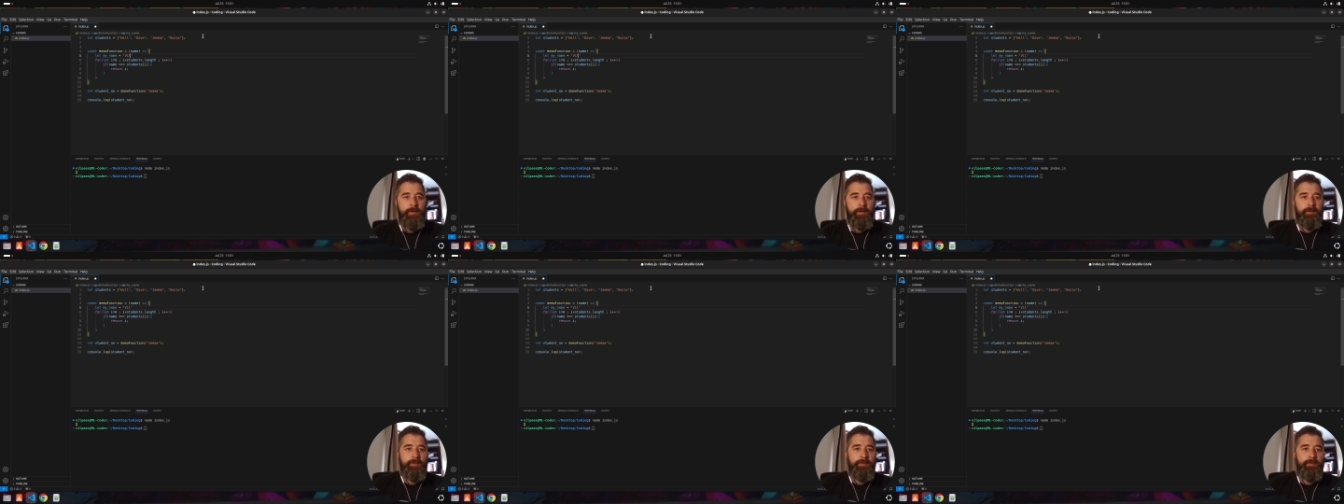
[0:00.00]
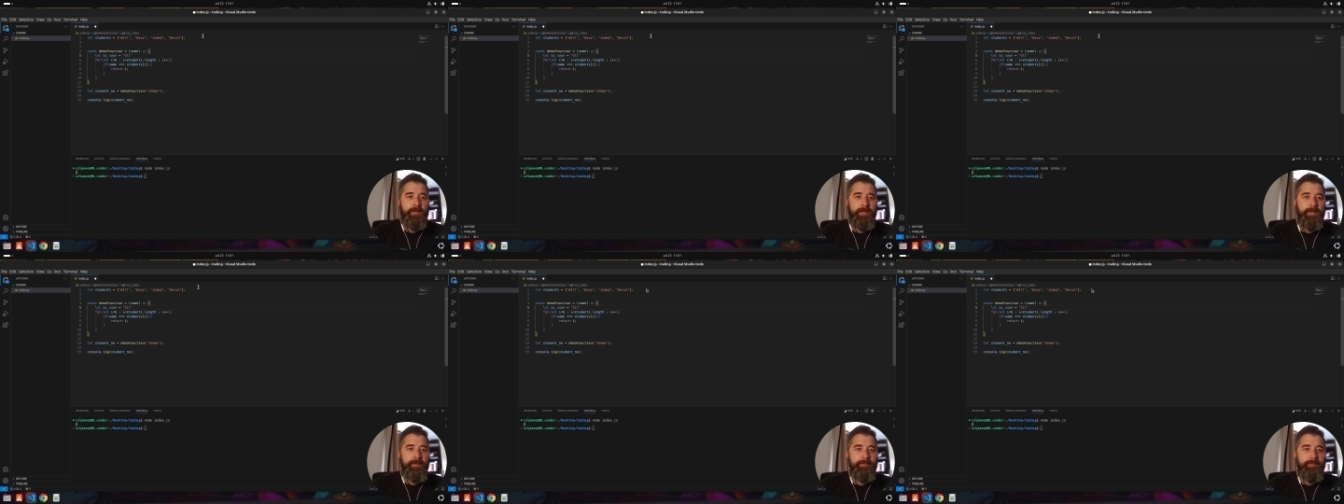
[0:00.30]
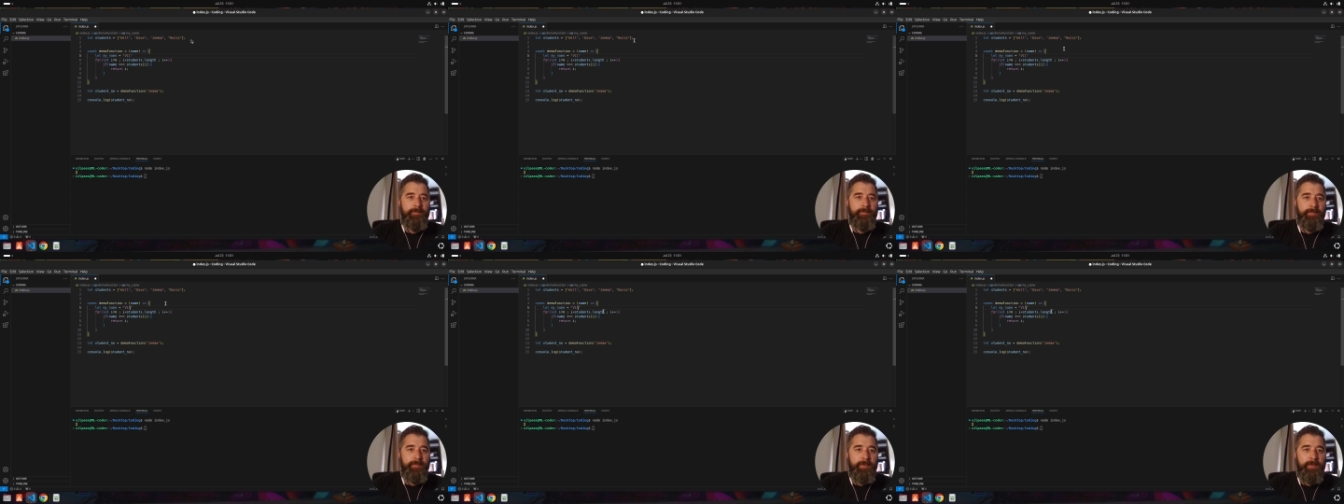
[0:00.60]
right?
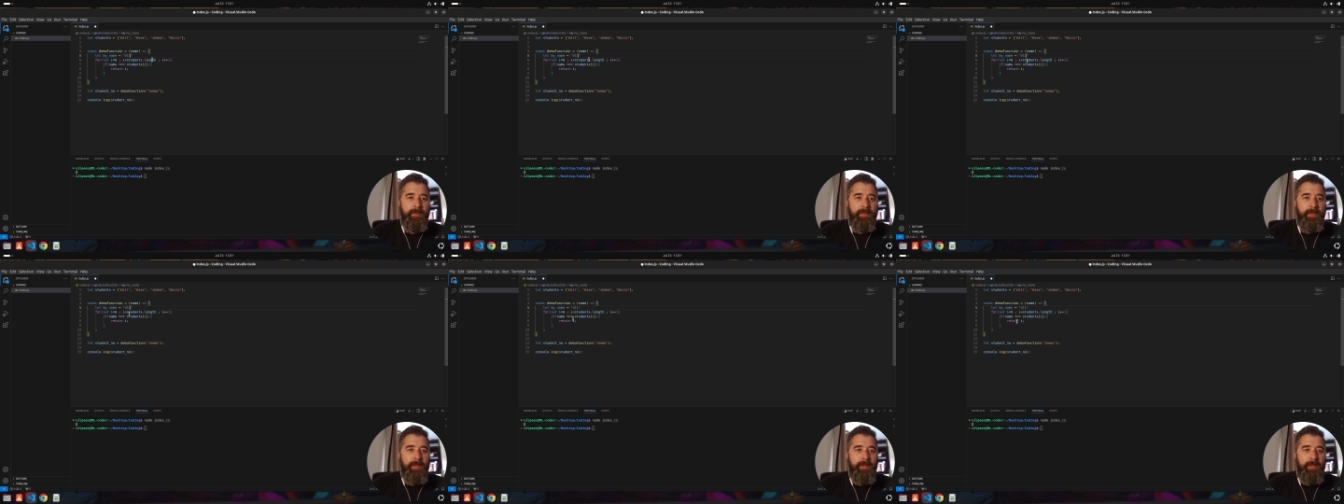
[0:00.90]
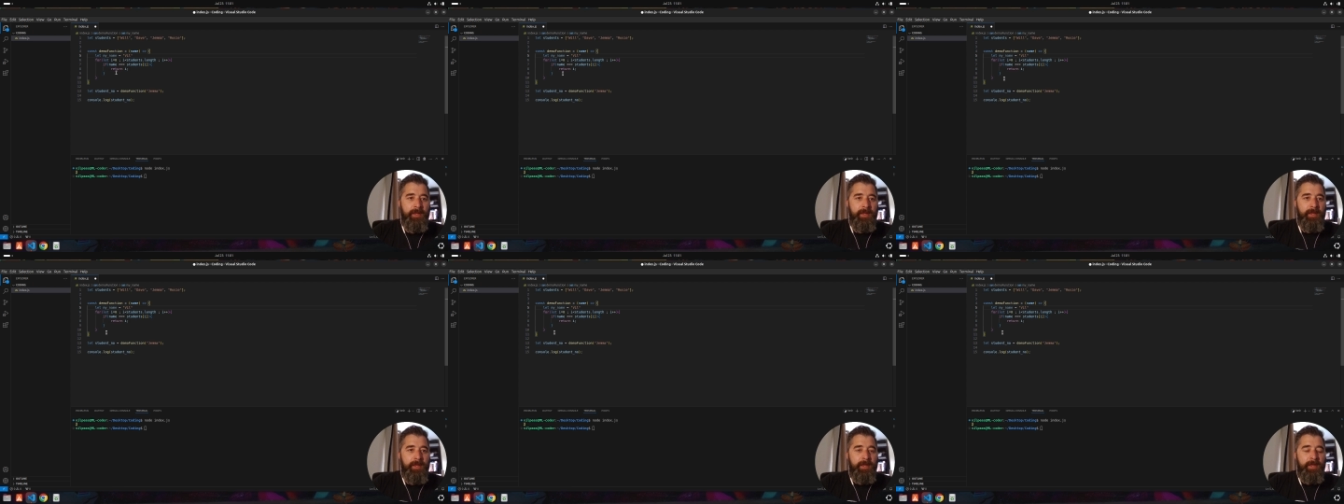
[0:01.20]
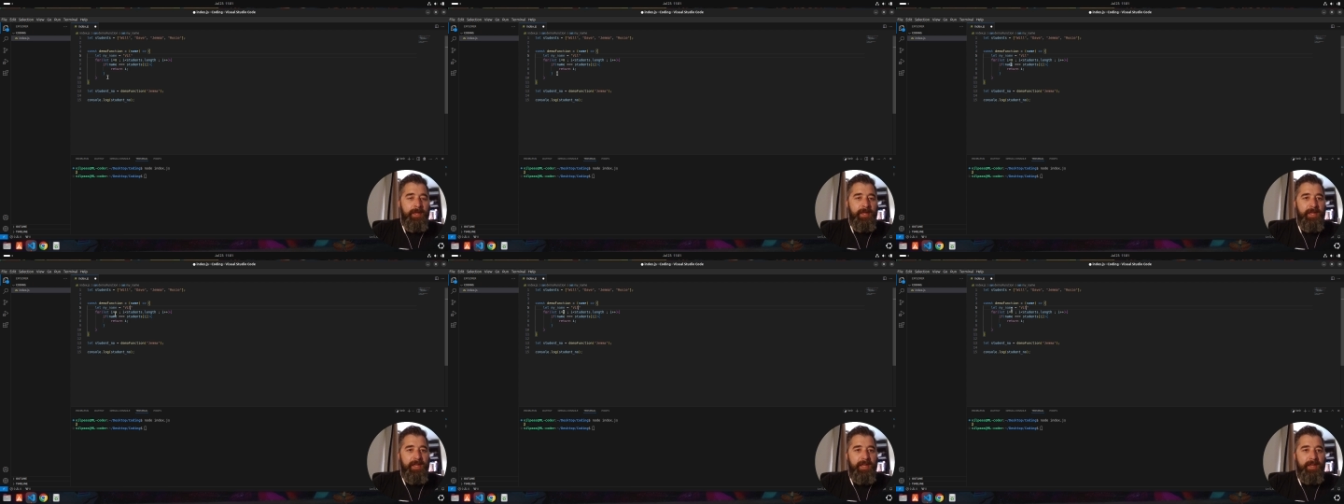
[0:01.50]

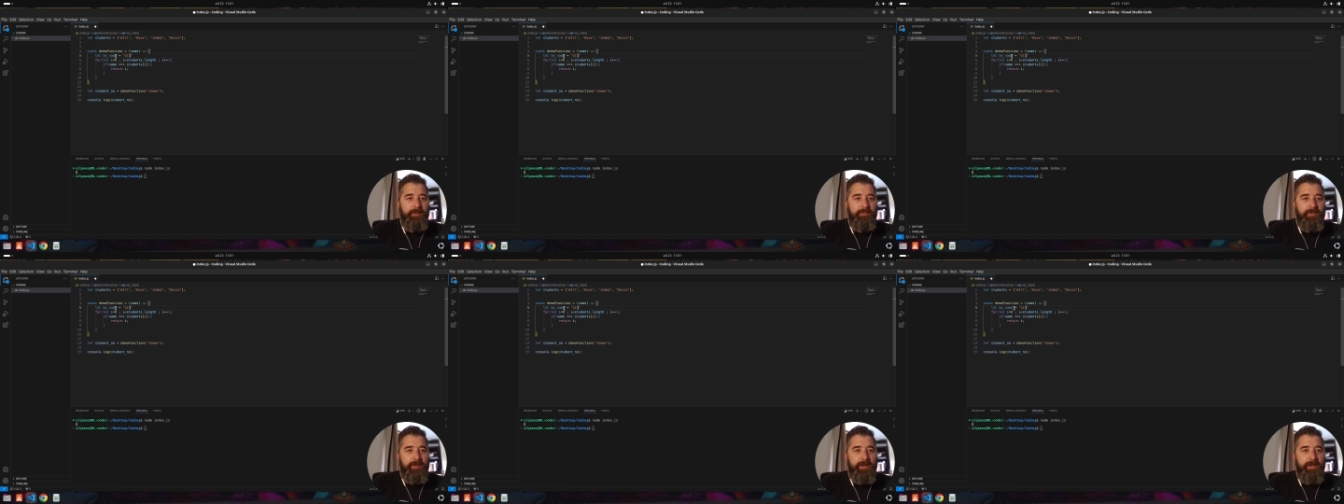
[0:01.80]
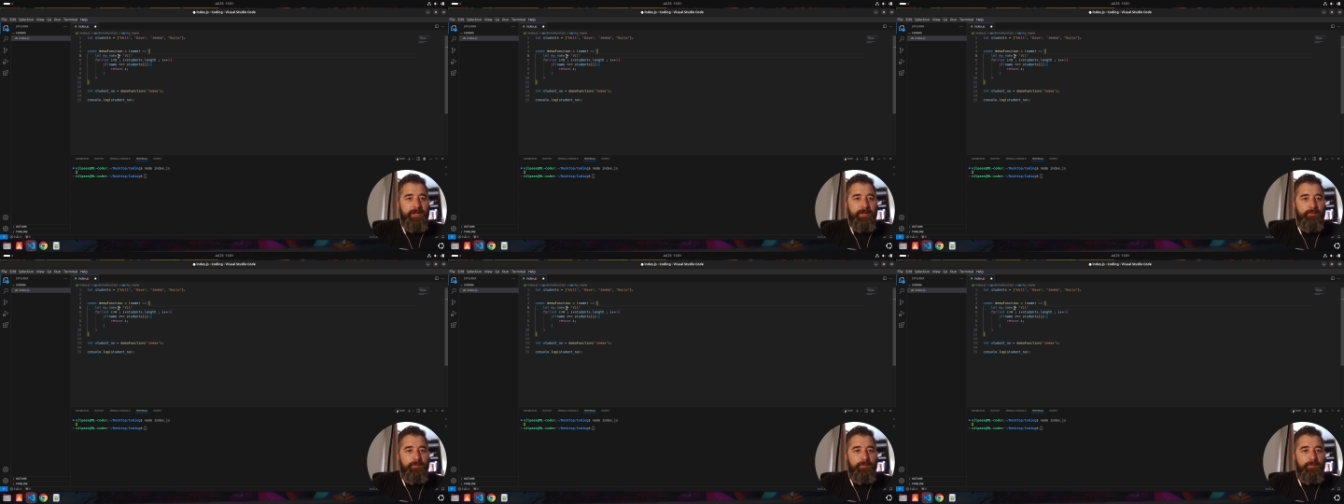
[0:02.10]
If I